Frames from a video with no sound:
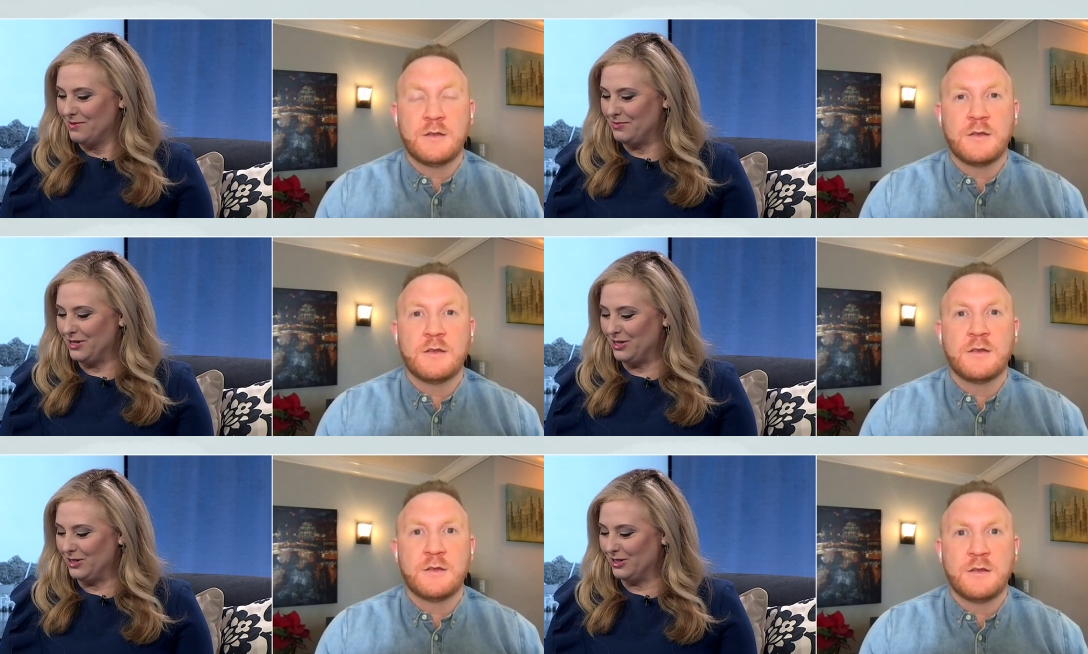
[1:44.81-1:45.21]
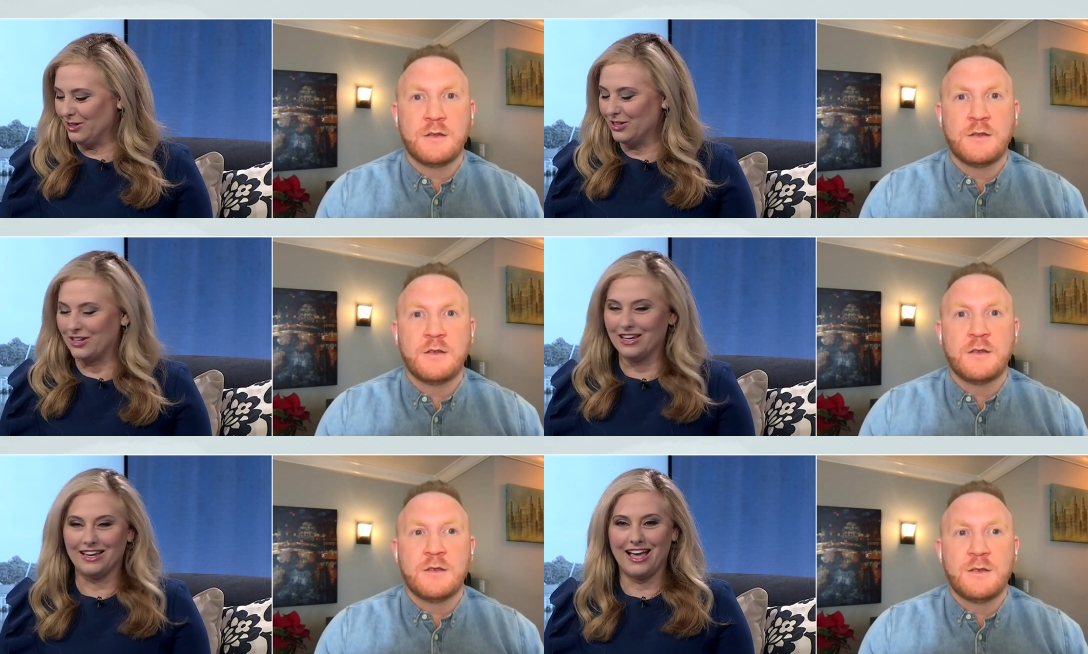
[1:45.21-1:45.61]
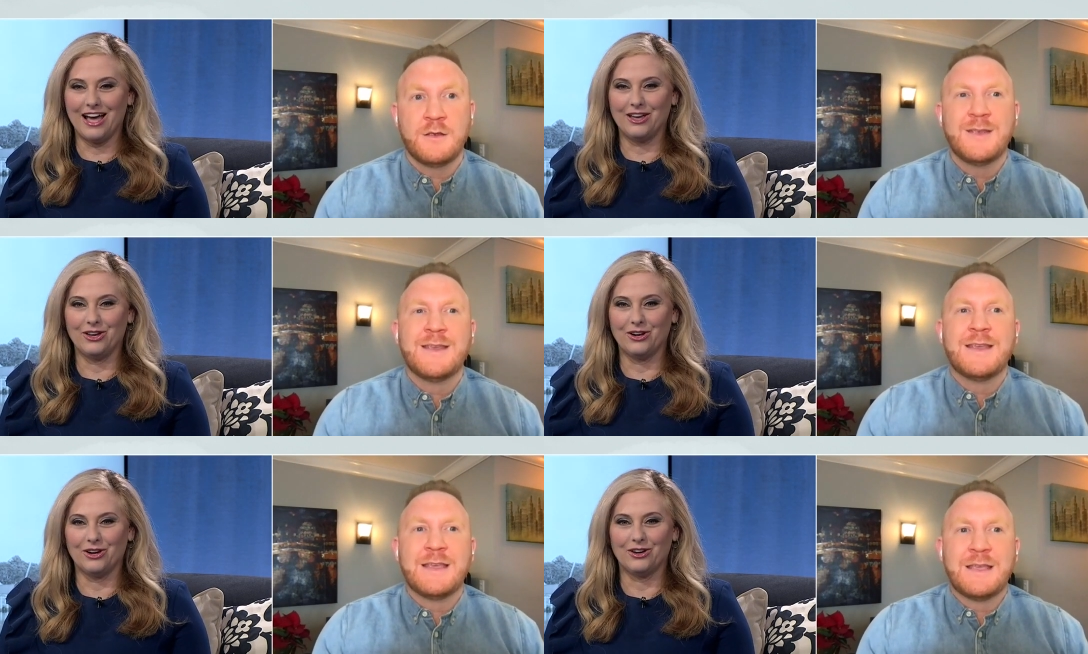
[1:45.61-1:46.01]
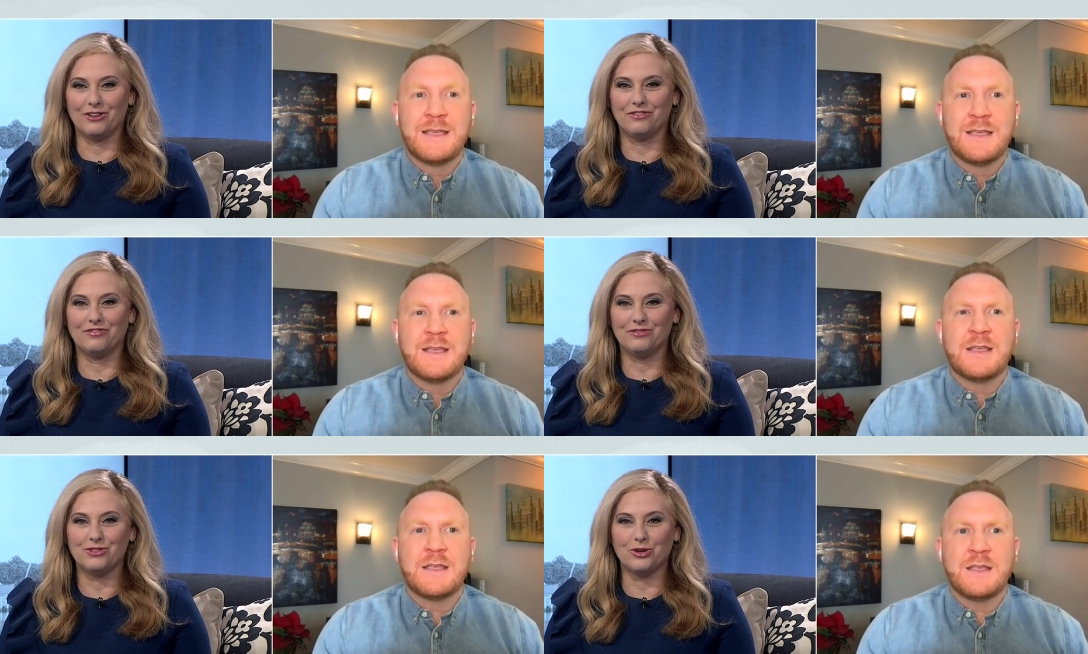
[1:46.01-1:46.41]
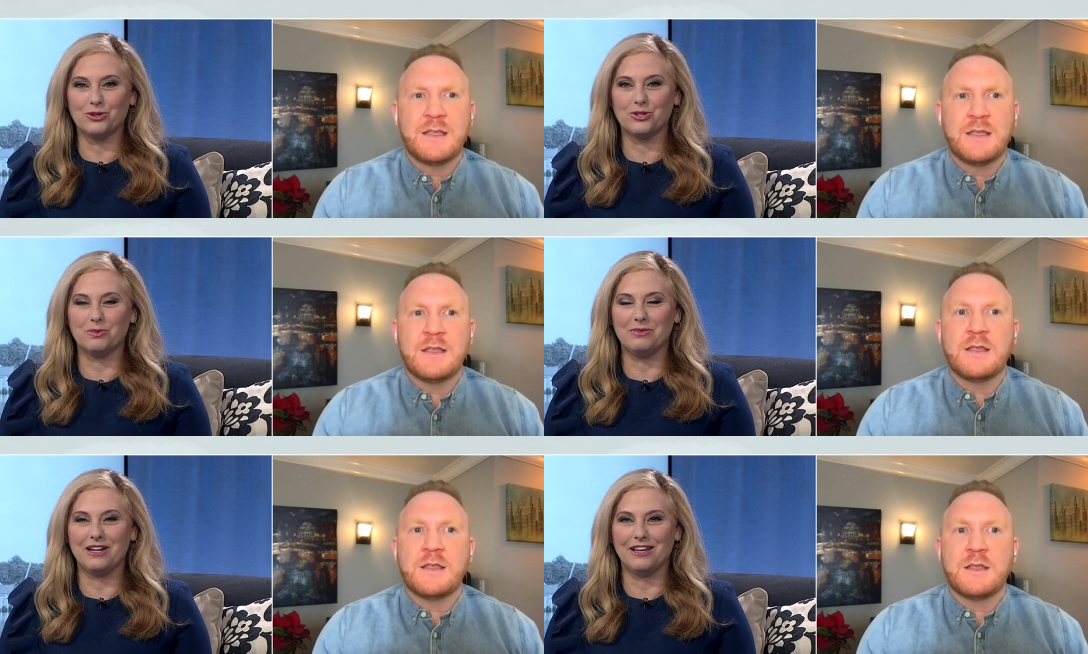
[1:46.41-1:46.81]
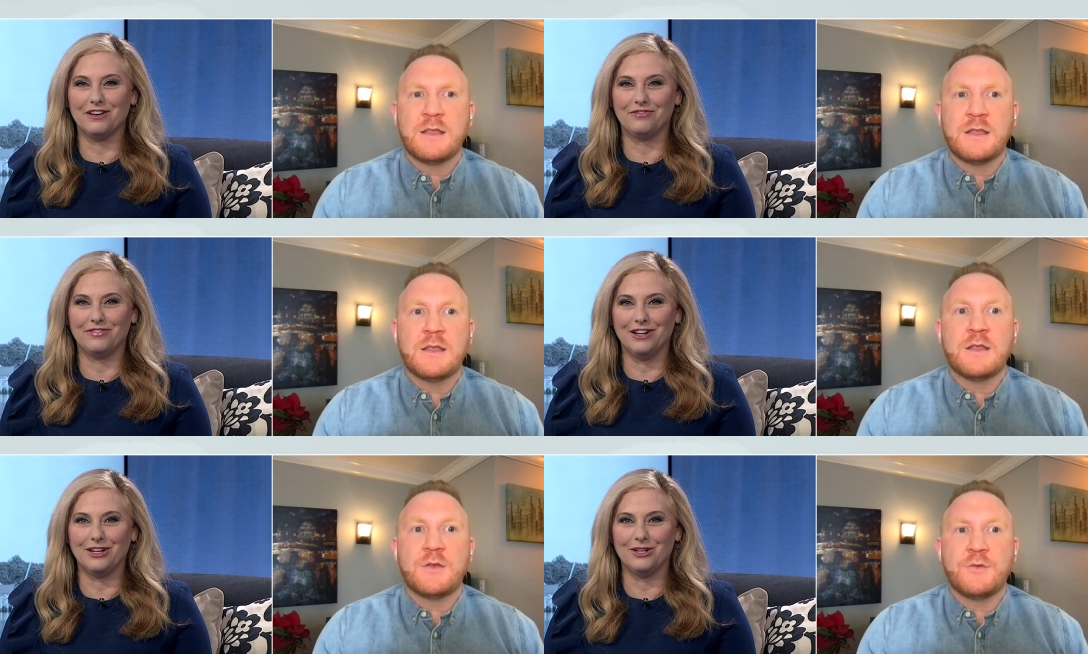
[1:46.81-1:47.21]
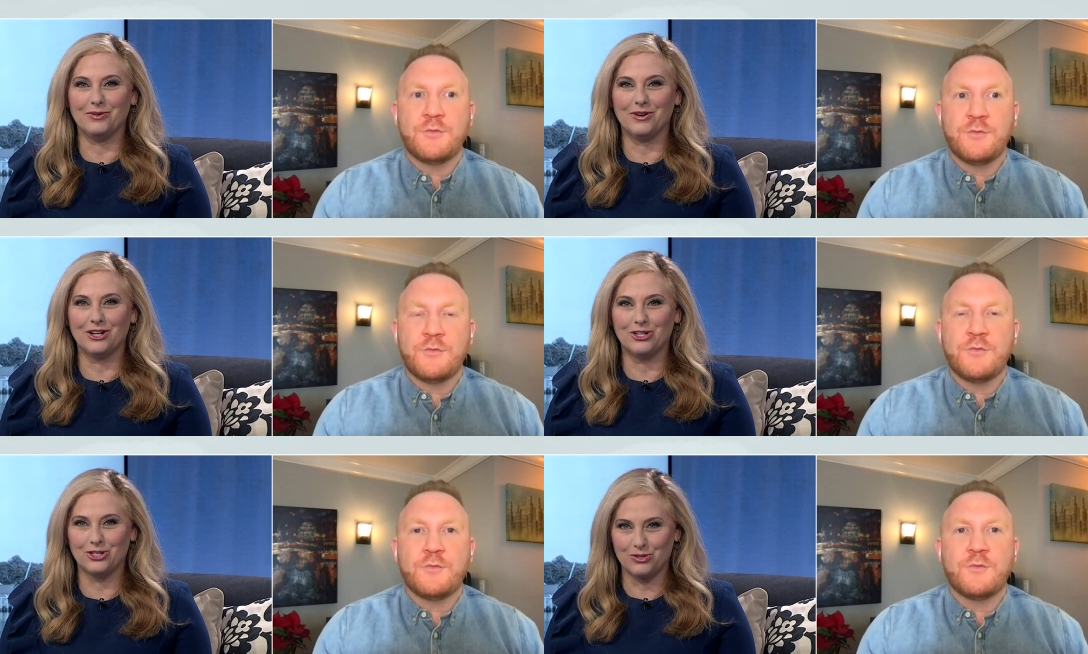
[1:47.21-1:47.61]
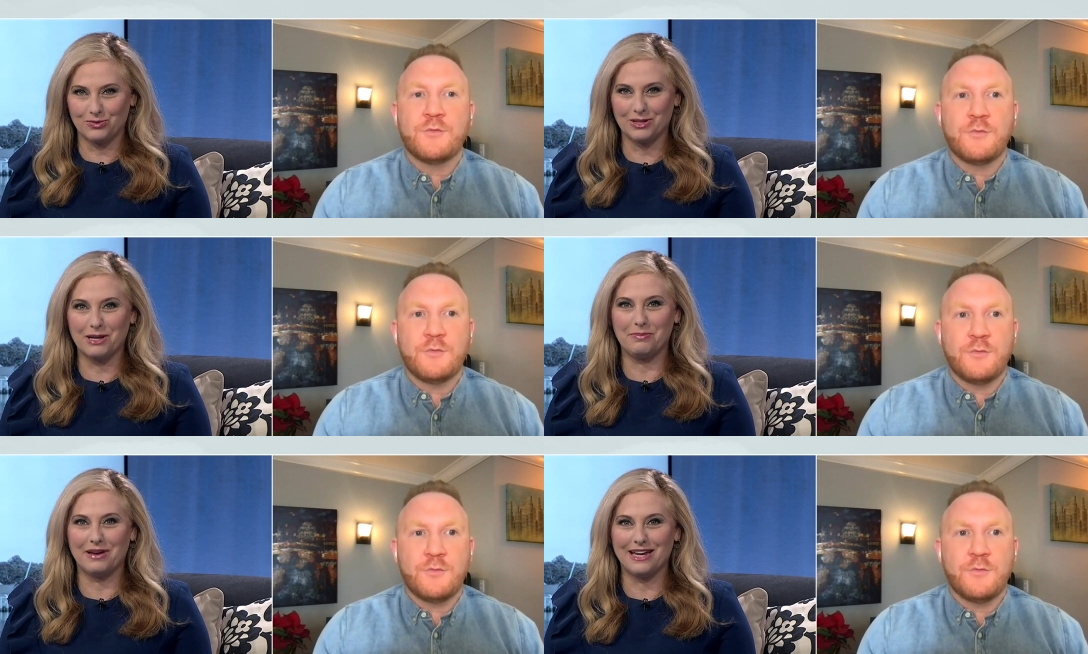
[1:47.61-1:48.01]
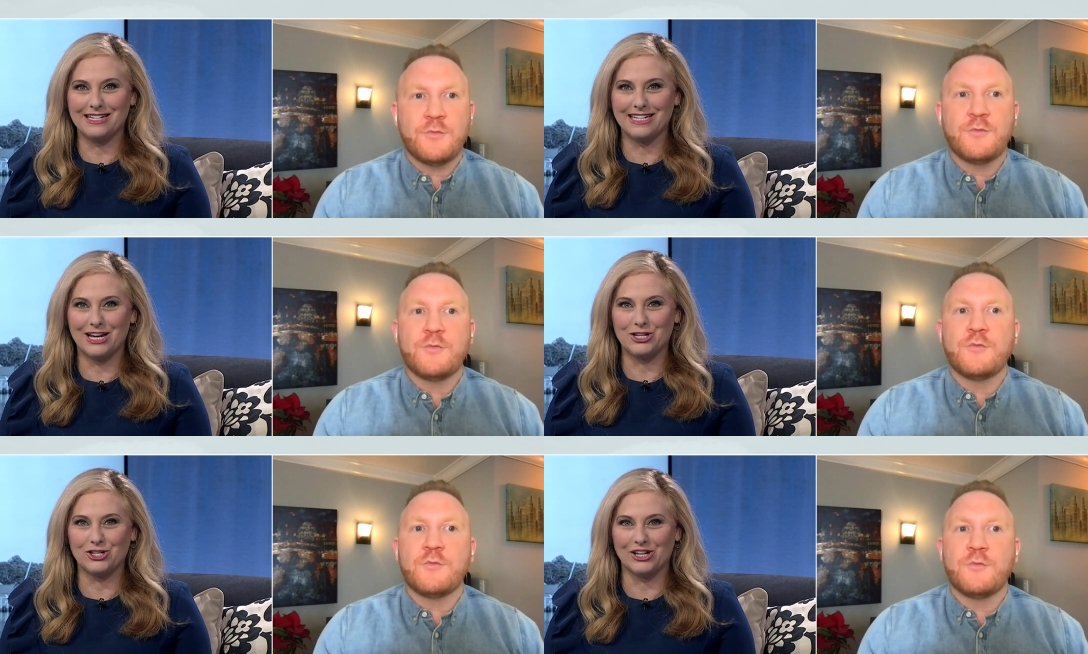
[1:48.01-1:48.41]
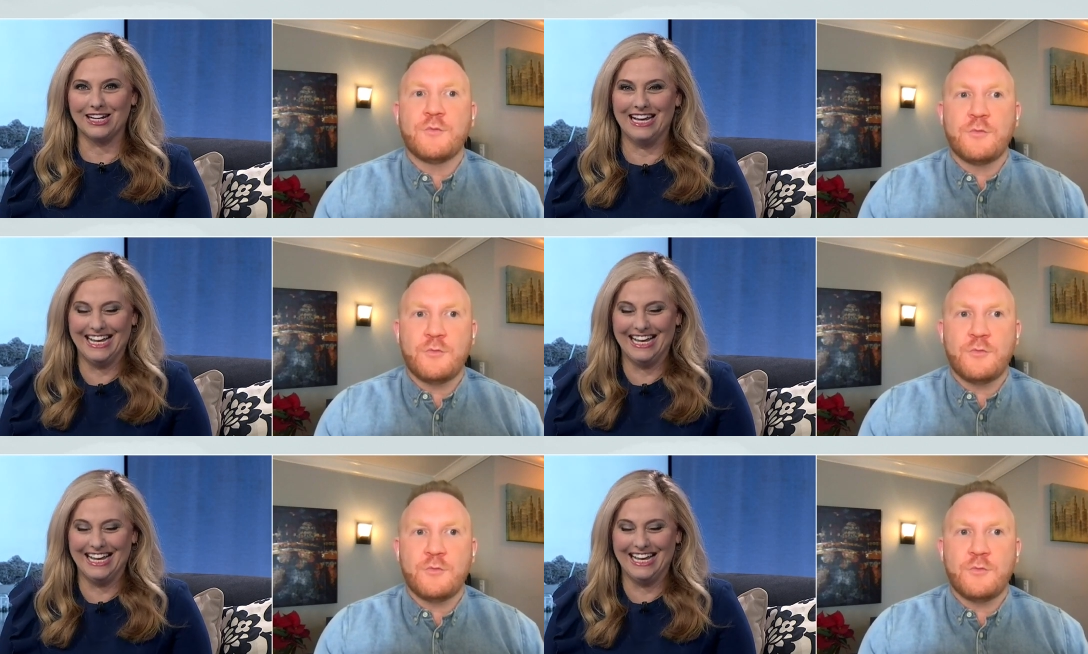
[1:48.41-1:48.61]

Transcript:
Speaker 1: be looking at your social media feed. You want to just really pay attention.